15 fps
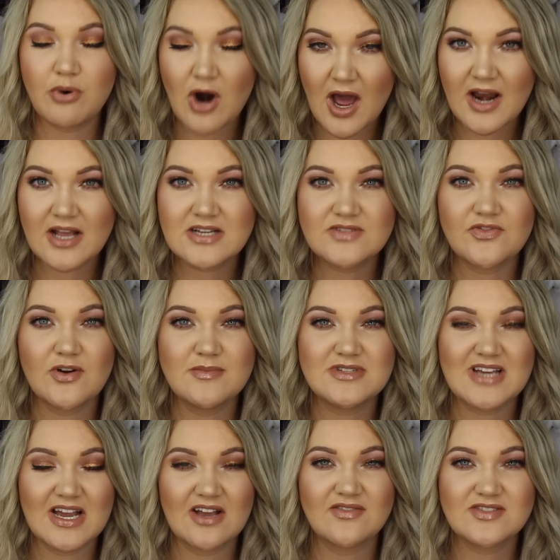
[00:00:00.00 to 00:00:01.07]
product from
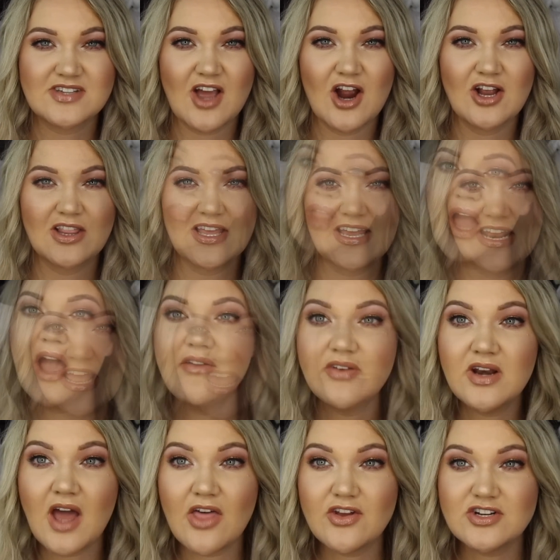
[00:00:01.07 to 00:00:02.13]
Deck of Scarlet. I
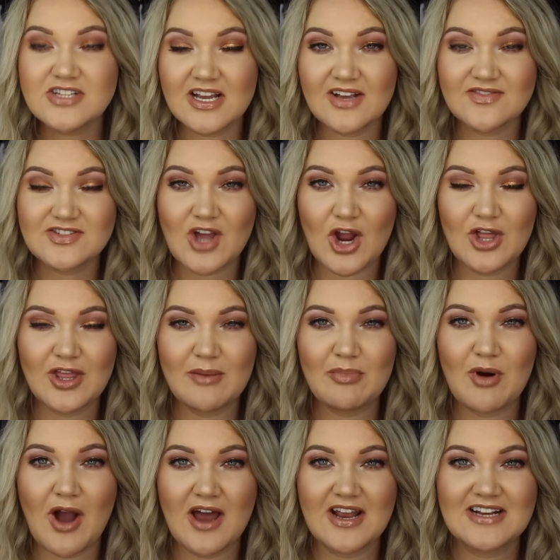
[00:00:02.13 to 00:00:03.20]
have another Deck of Scarlet
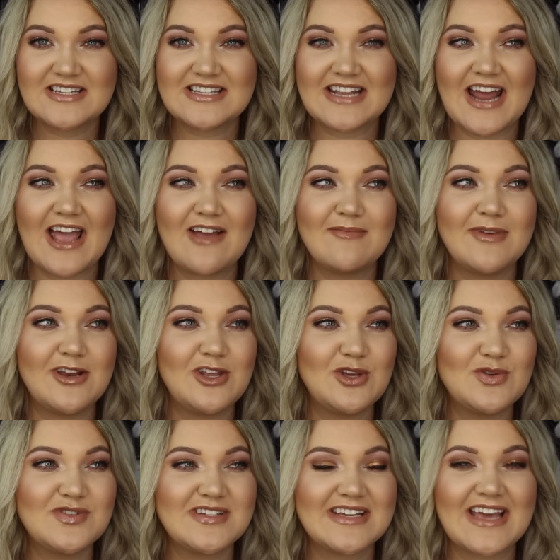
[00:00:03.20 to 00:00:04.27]
product that I have been
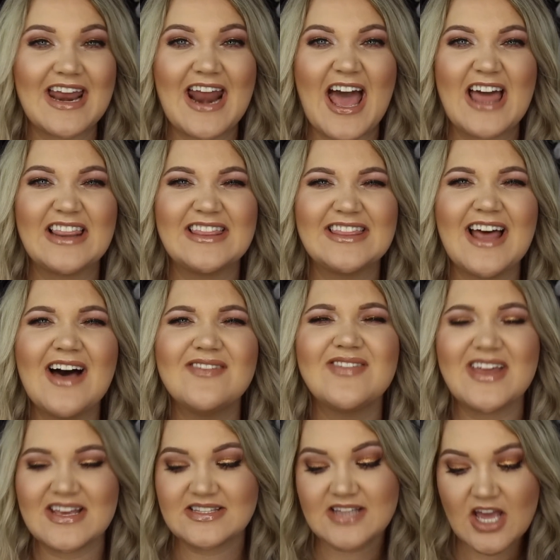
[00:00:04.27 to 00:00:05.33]
using, and I love
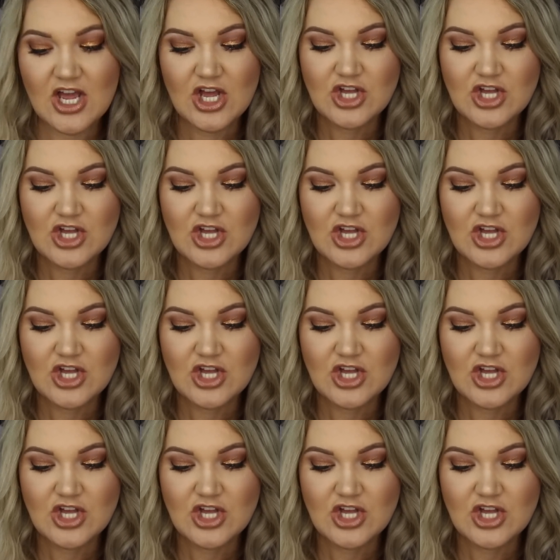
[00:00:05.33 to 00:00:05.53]
this.